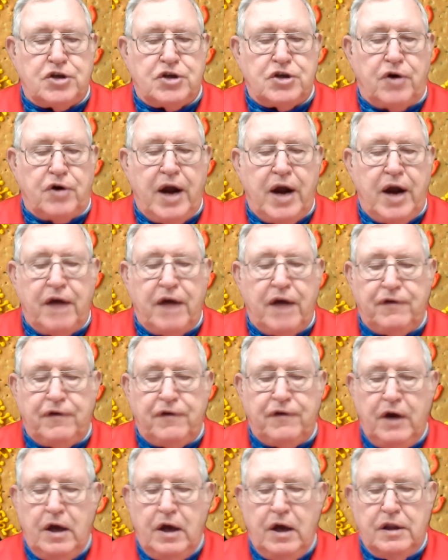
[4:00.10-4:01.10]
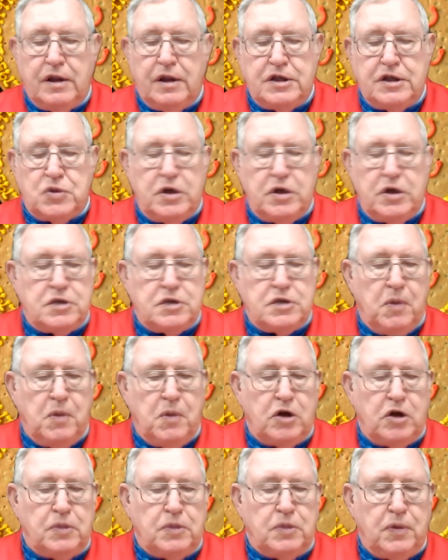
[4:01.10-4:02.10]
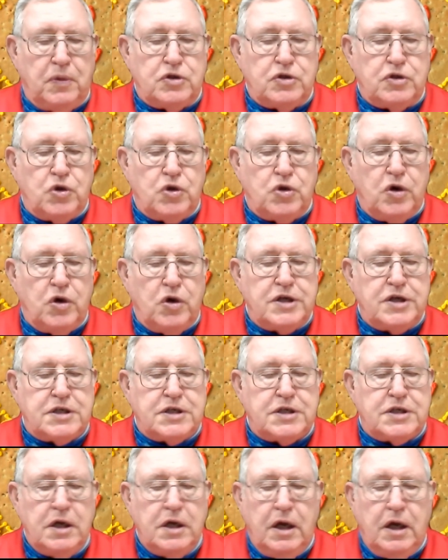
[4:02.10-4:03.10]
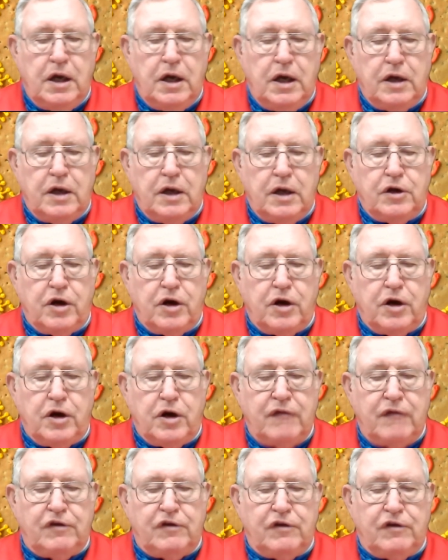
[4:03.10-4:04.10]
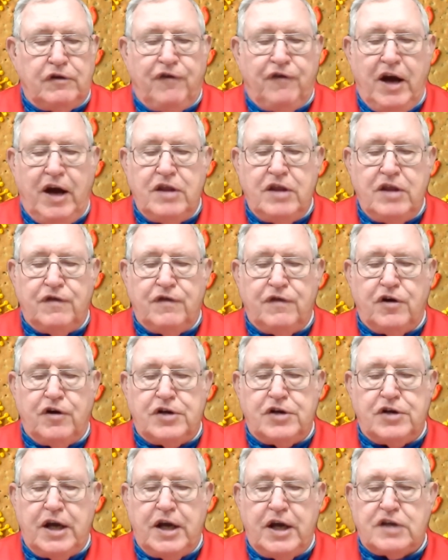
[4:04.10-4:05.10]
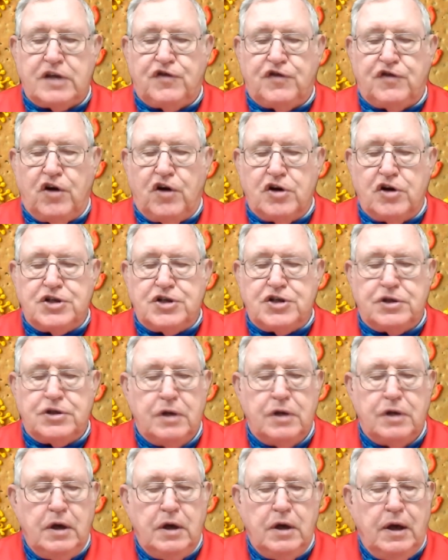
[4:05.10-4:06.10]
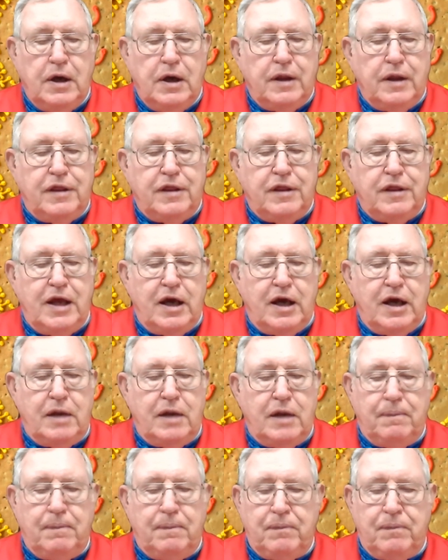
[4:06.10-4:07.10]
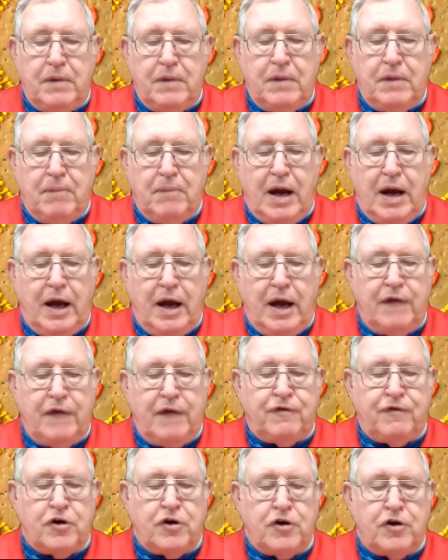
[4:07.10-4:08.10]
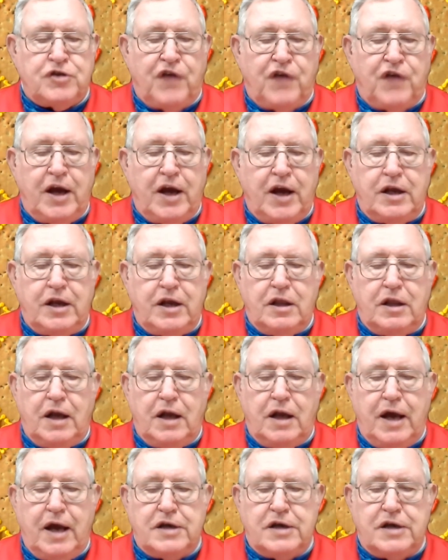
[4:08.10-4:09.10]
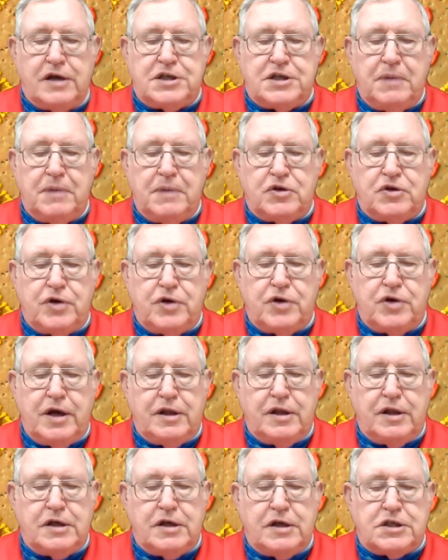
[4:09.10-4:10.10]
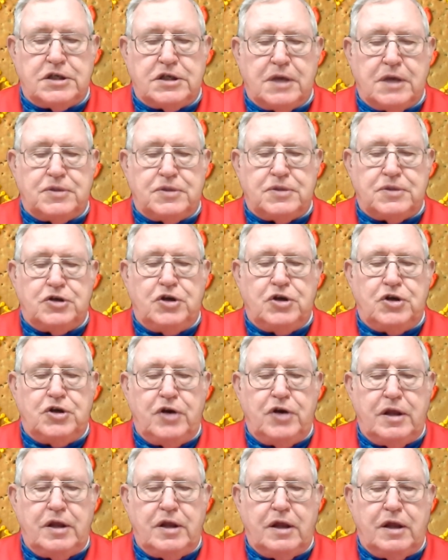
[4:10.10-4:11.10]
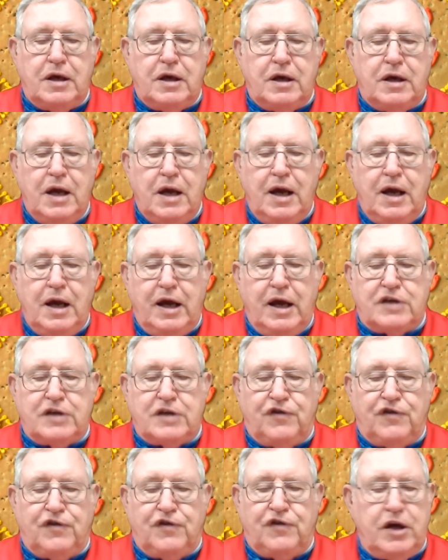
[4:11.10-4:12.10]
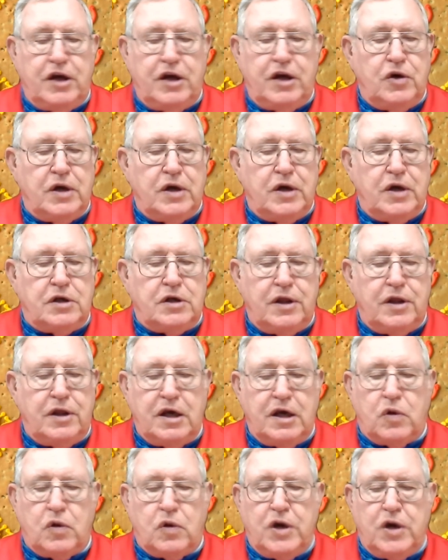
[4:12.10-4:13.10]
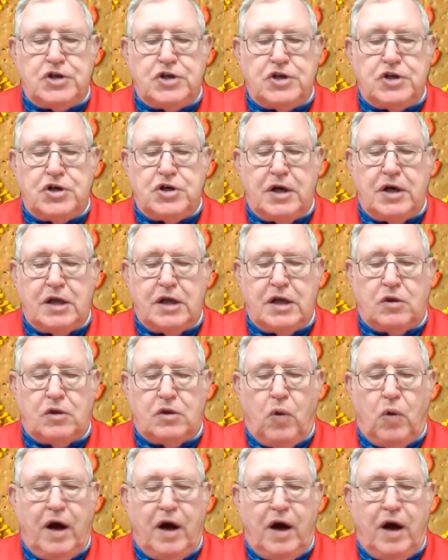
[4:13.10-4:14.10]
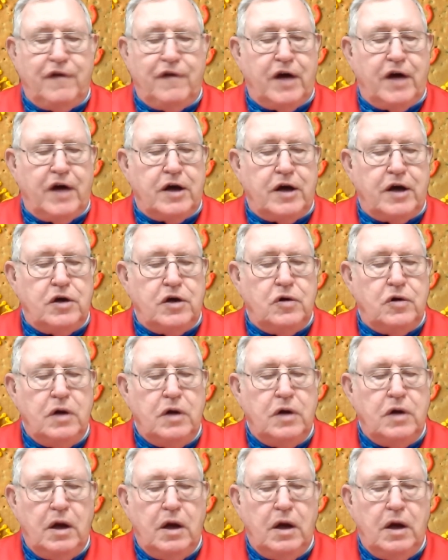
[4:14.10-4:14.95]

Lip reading: the graph. This one is multiple choice. You're going to have to find the vertex first, then by first finding the line of symmetry and then substituting the x value into the equation to get the y value,